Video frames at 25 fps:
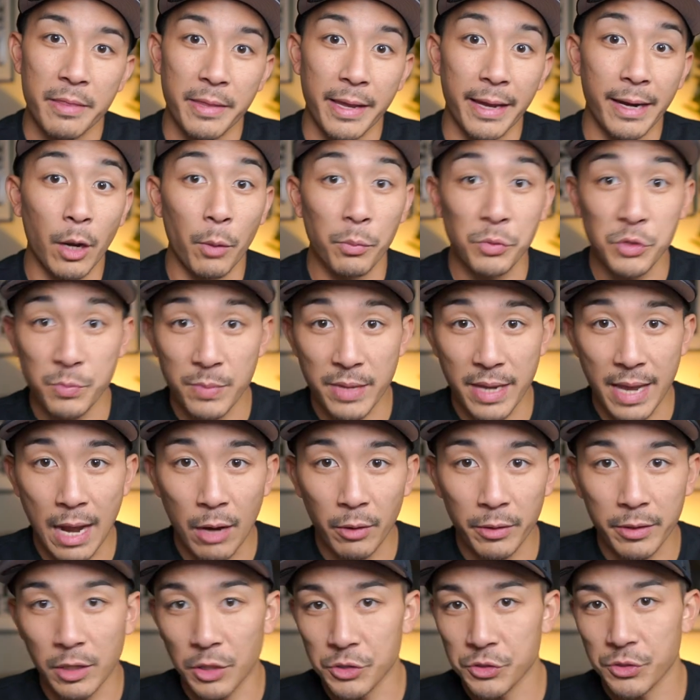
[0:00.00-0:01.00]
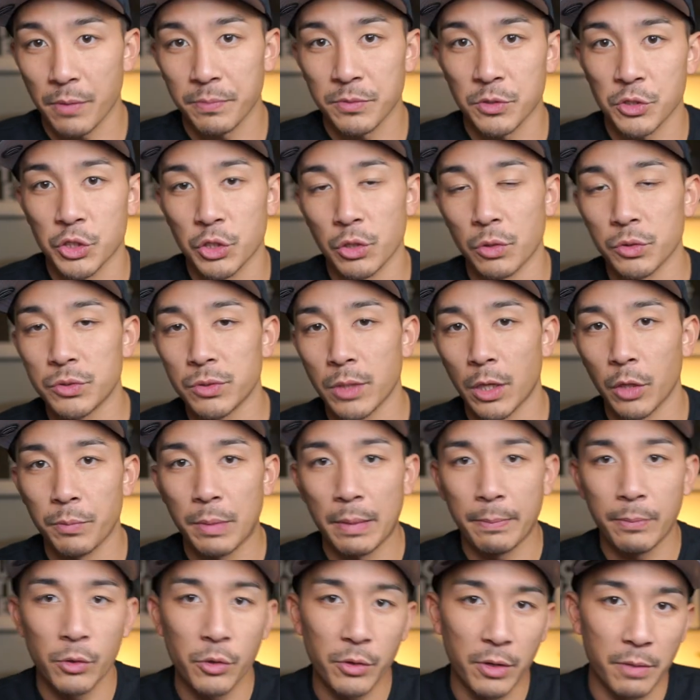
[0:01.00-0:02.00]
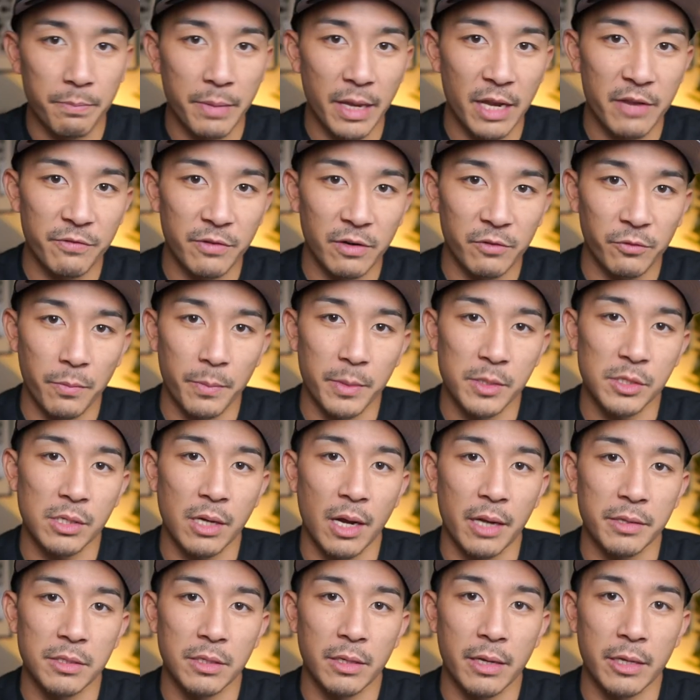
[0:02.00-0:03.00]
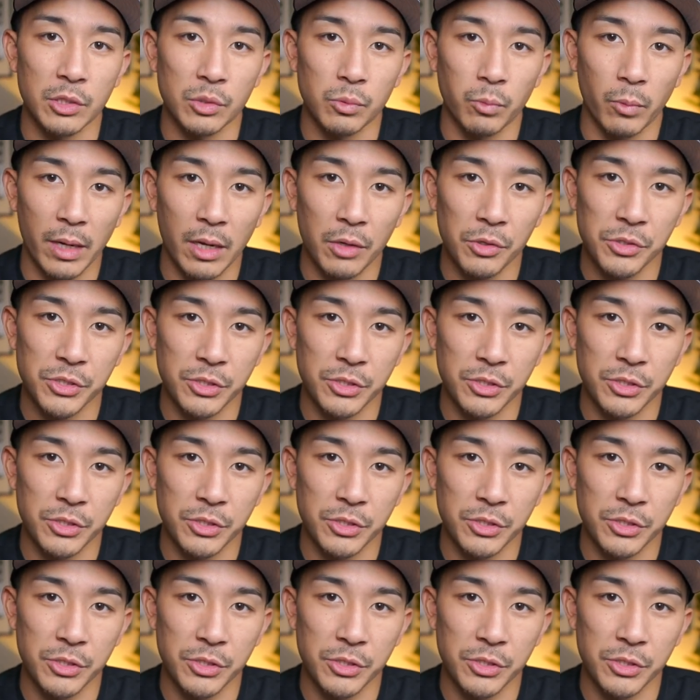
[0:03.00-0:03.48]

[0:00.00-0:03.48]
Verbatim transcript: That helps me out, and it also helps to show it to other people who can benefit from this content as well.